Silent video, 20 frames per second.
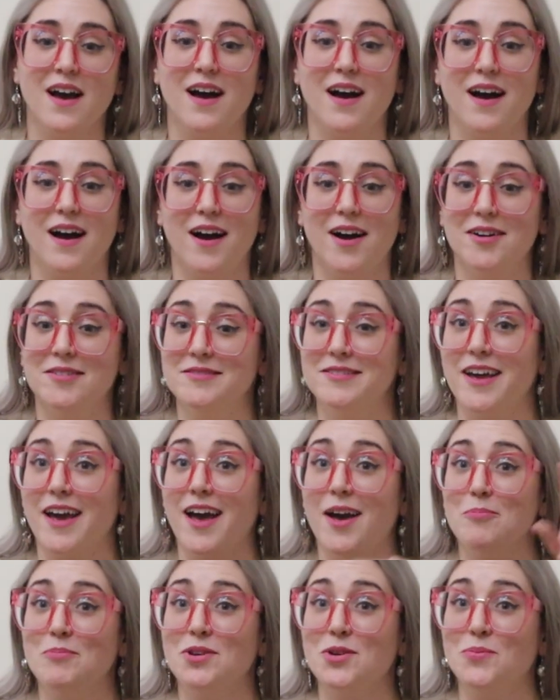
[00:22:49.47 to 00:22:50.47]

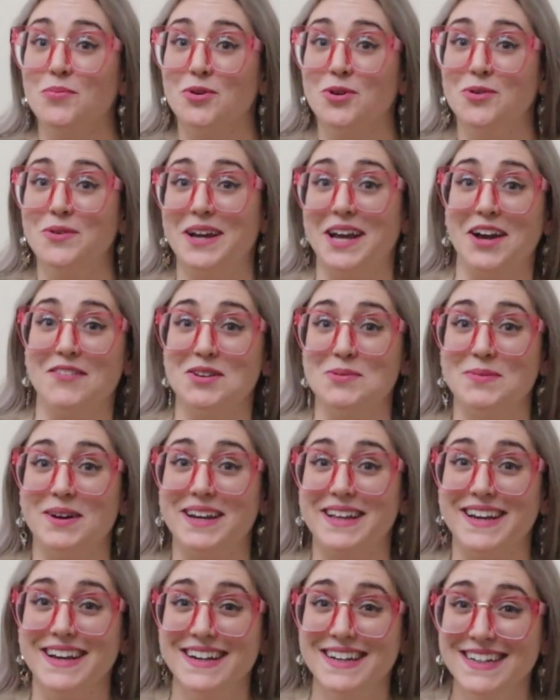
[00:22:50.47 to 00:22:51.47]
Happy brewing,
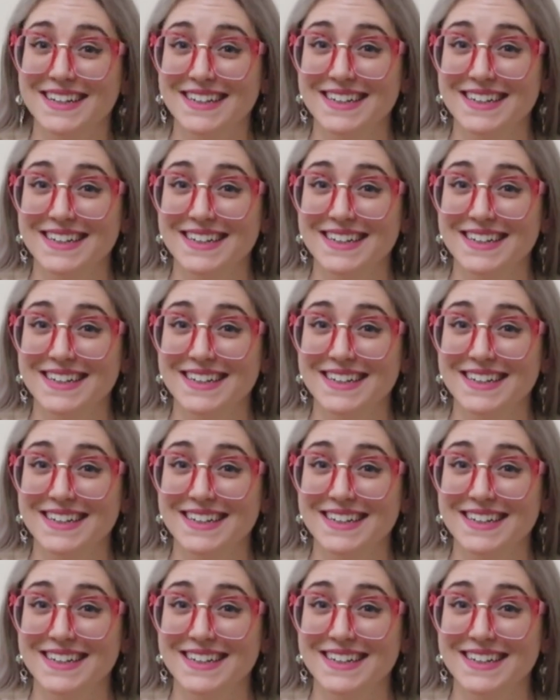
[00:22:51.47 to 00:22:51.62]
everybody.